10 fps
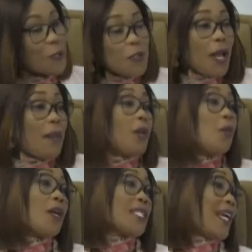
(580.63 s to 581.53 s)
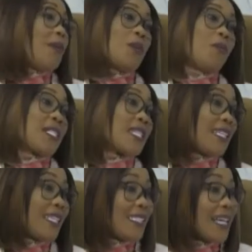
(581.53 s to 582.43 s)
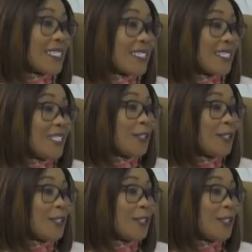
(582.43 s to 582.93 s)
So what can be better than that?